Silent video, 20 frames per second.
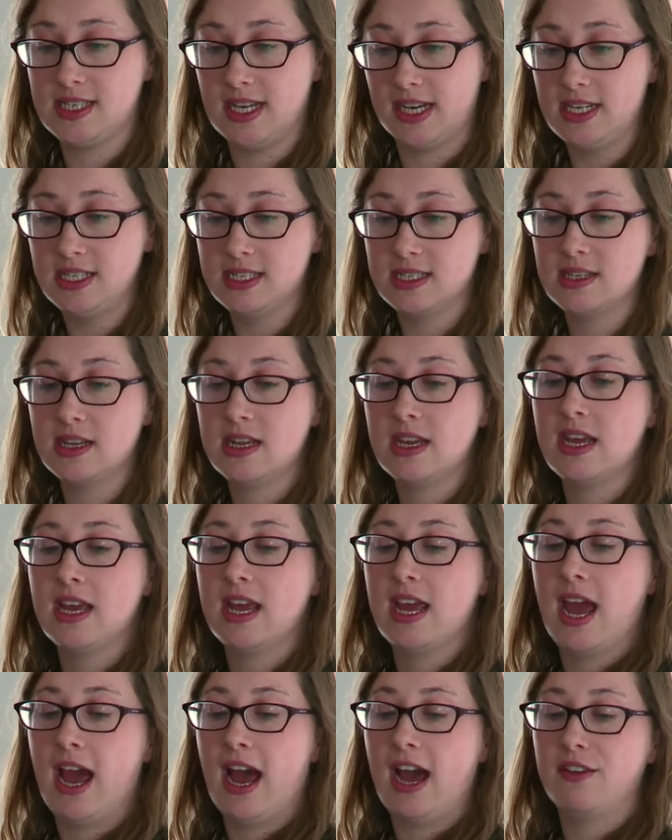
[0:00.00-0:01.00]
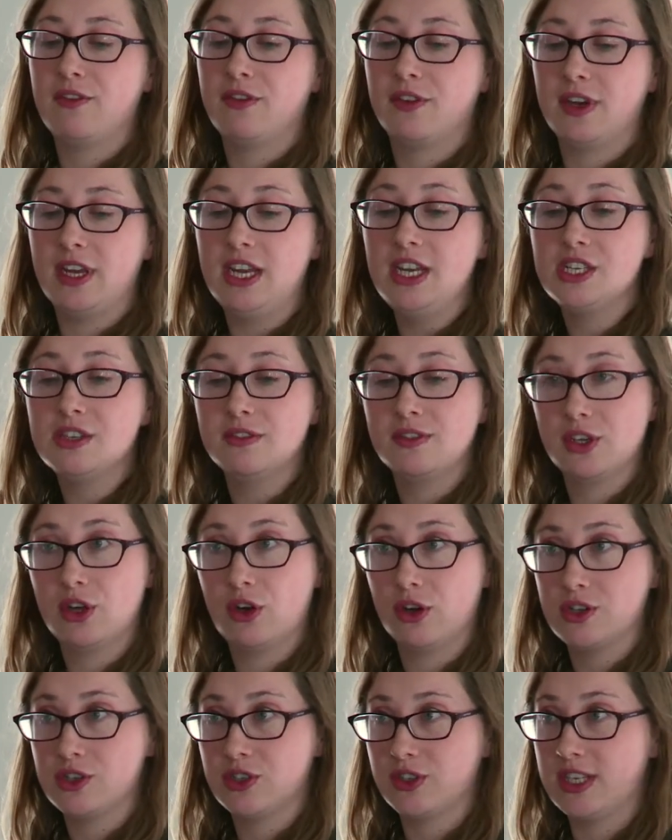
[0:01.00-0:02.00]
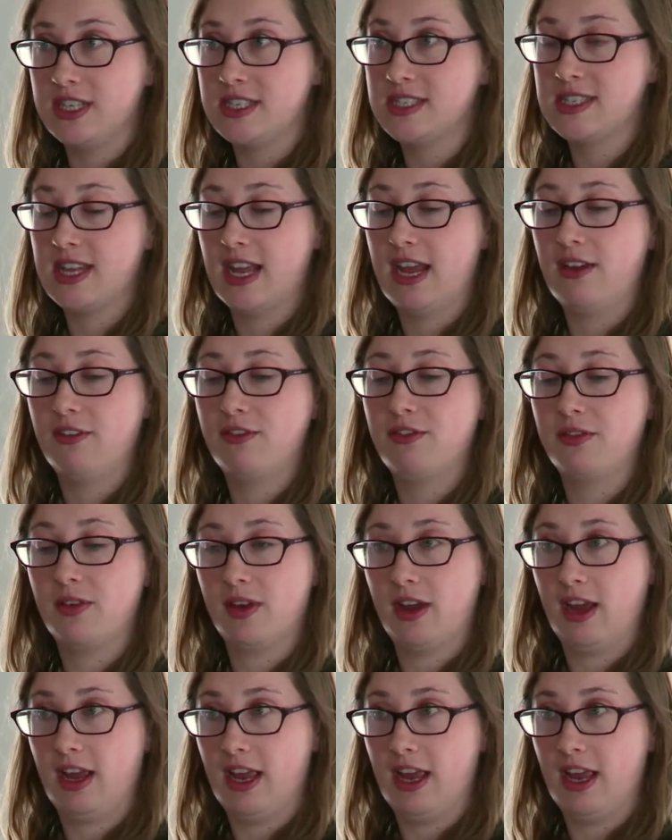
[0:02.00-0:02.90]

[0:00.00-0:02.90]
date. And for each of the countries, they have,